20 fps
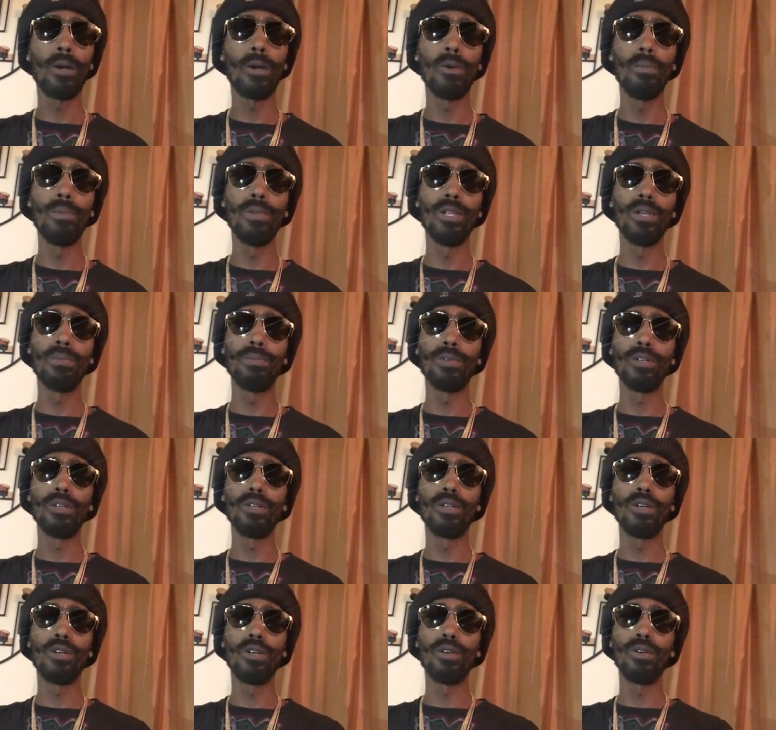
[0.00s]
open up
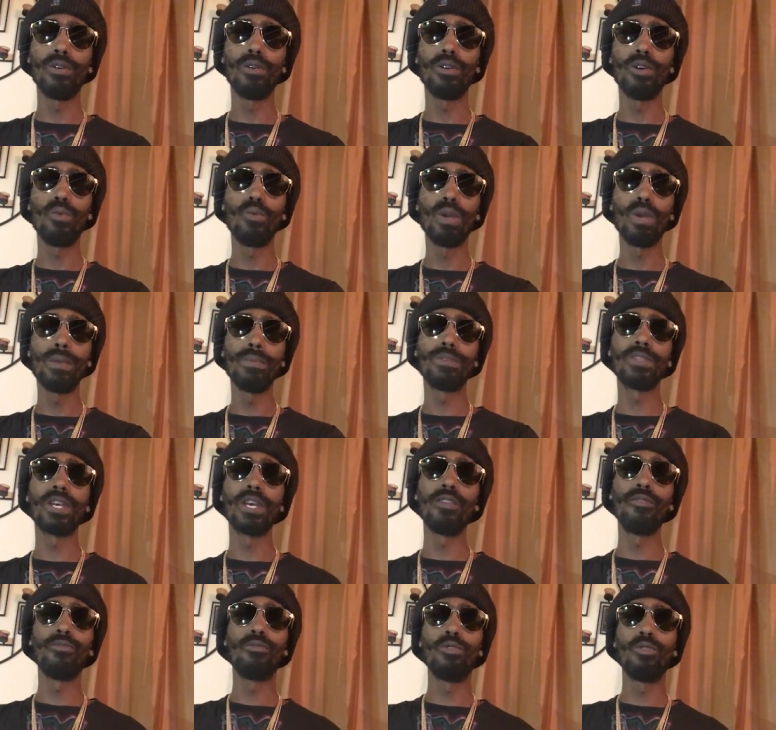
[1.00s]
a, a, a
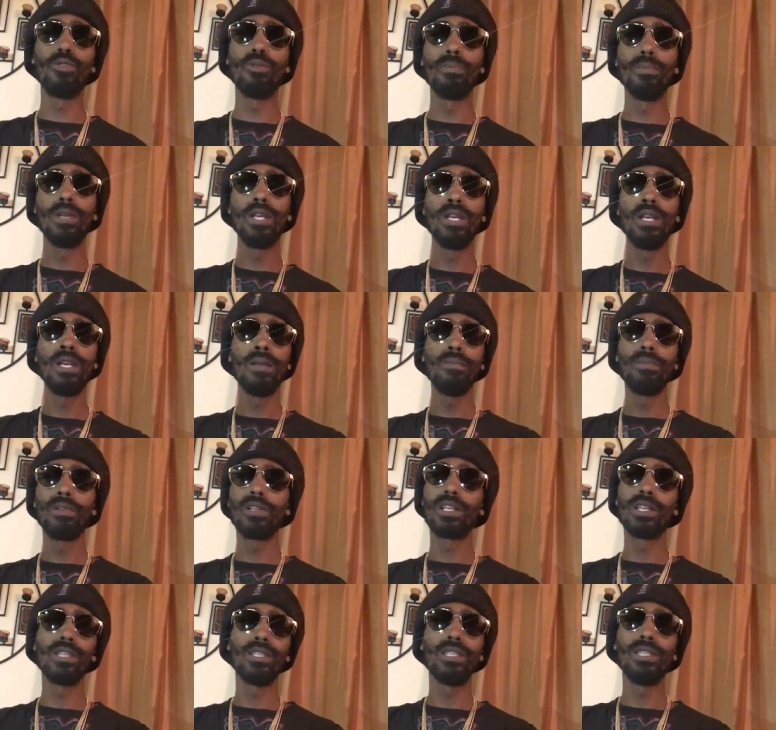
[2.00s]
website for him
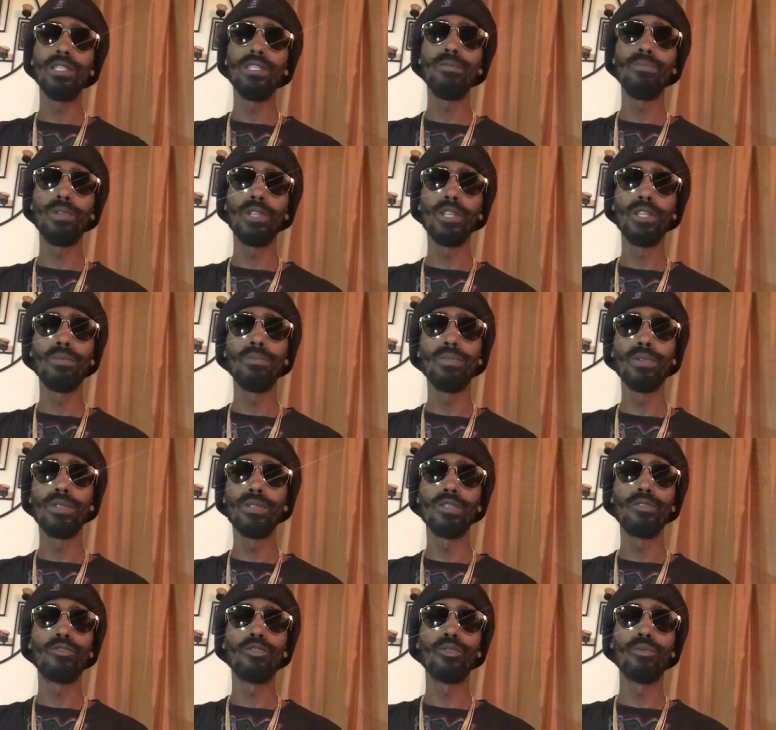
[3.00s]
because he's been in
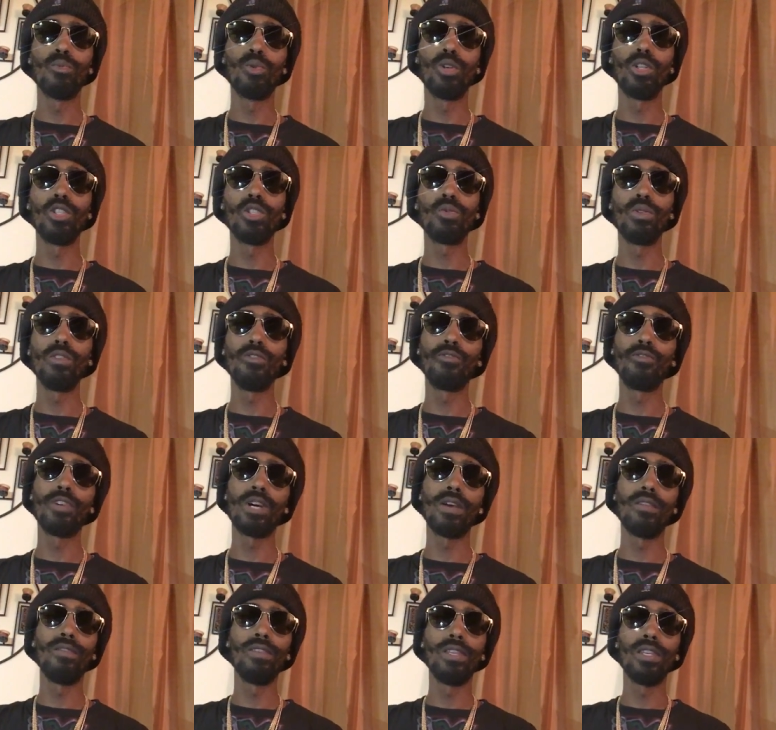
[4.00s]
business for more than
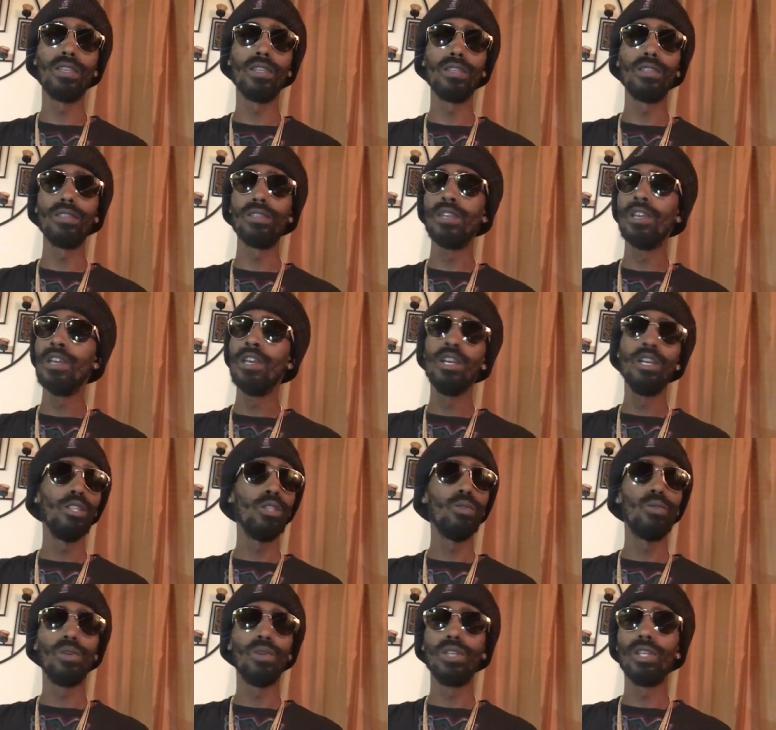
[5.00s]
25 years
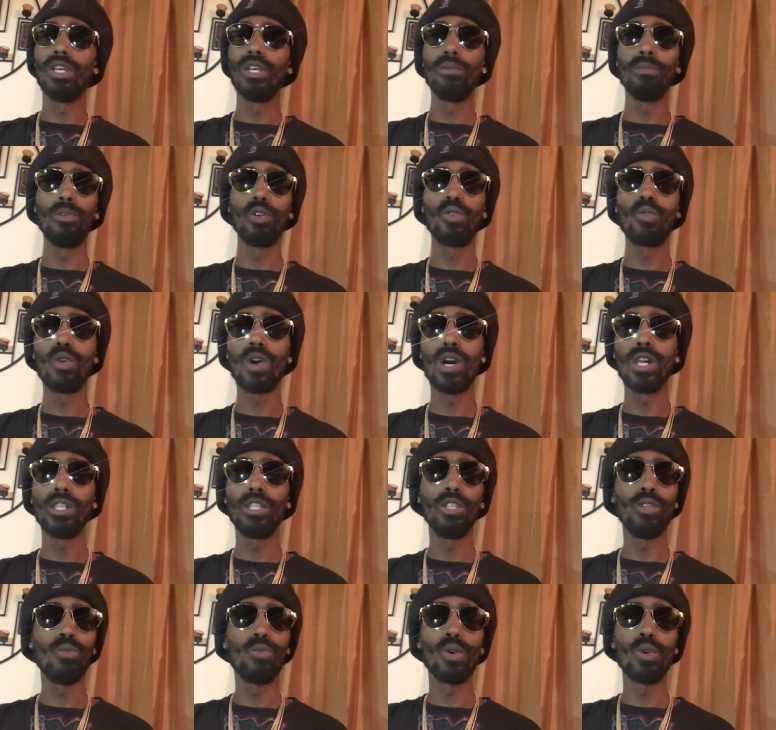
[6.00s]
doing nothing but
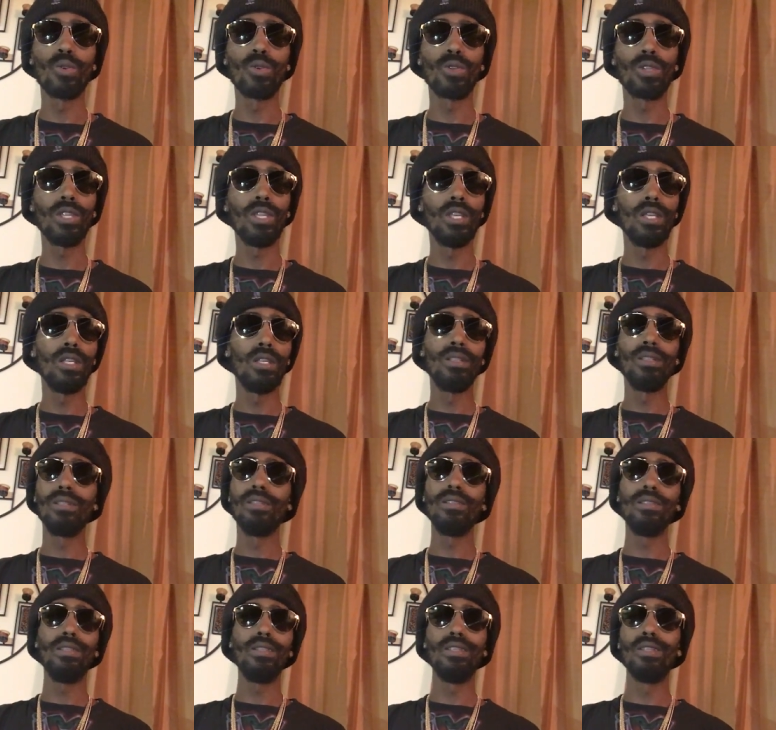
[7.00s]
quality work and
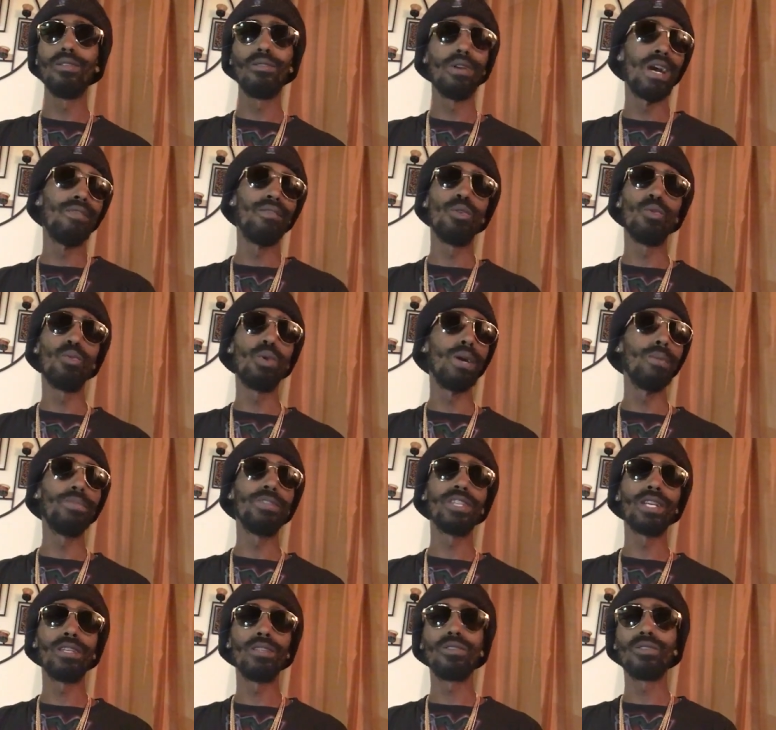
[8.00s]
he don't have a
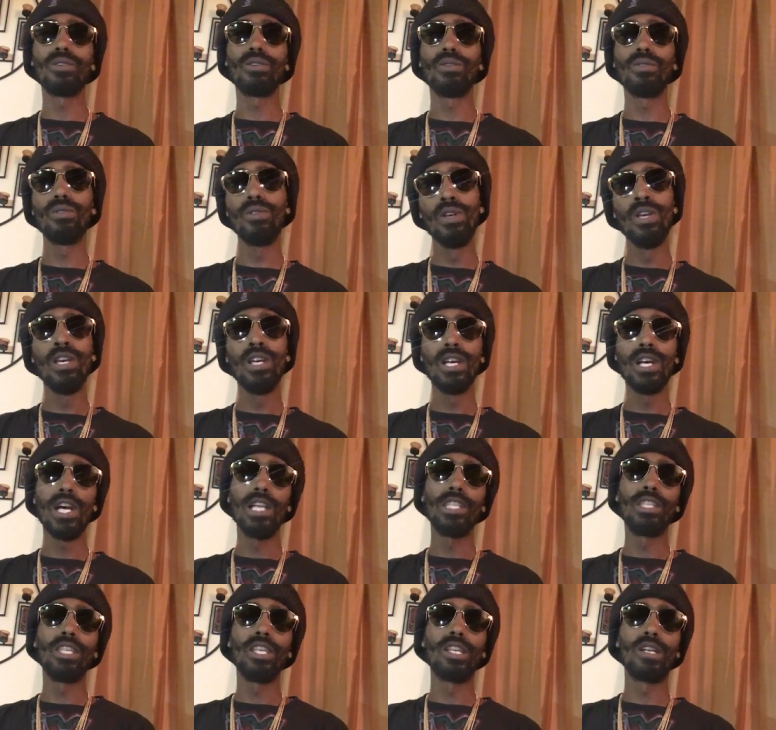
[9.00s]
website. So
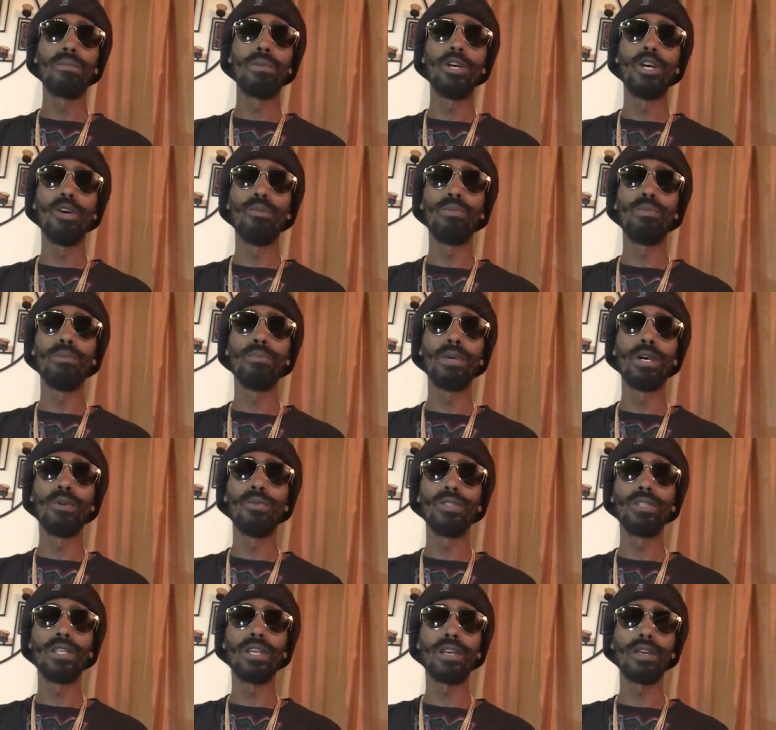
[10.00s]
I think I'm gonna help him out
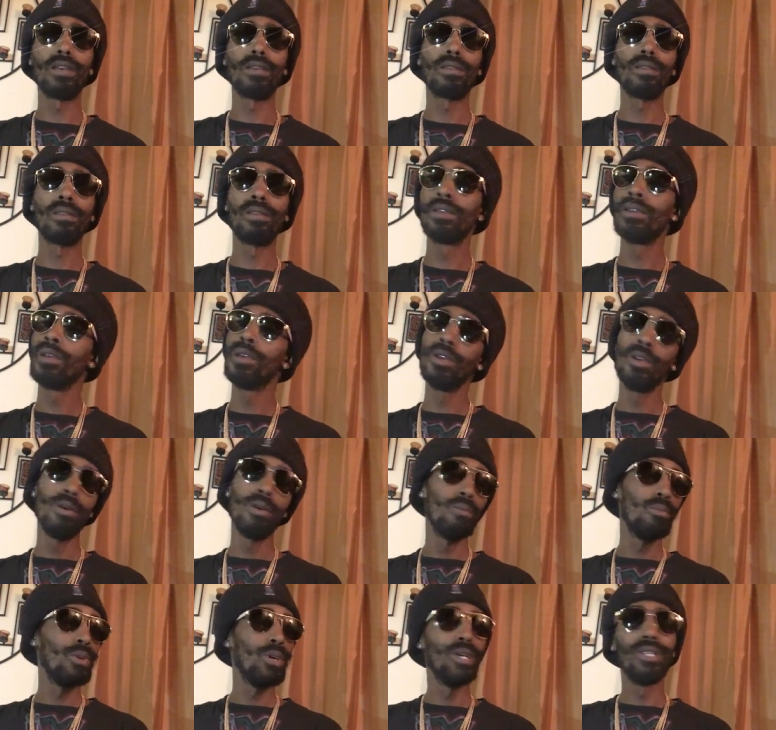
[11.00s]
with that.
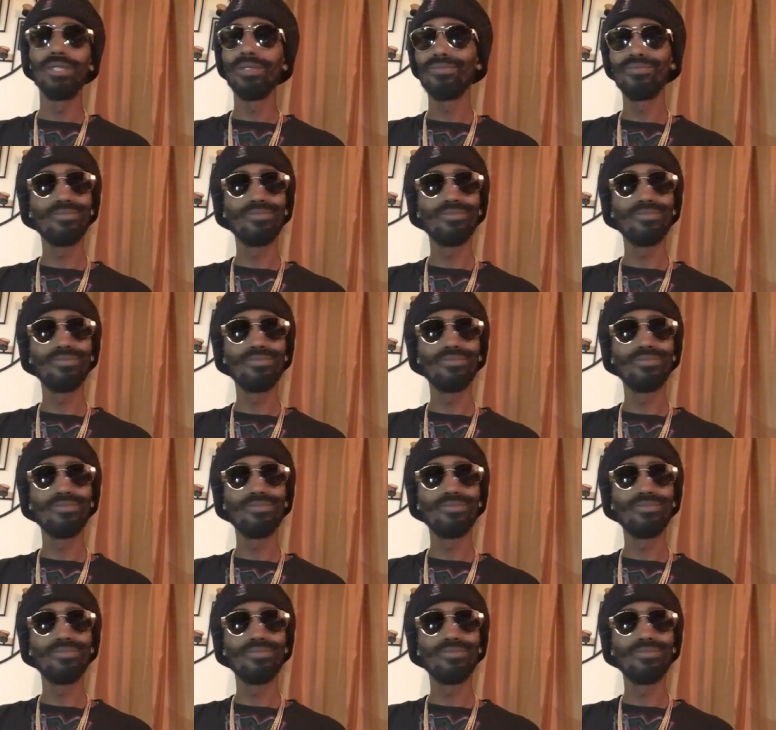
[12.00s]
But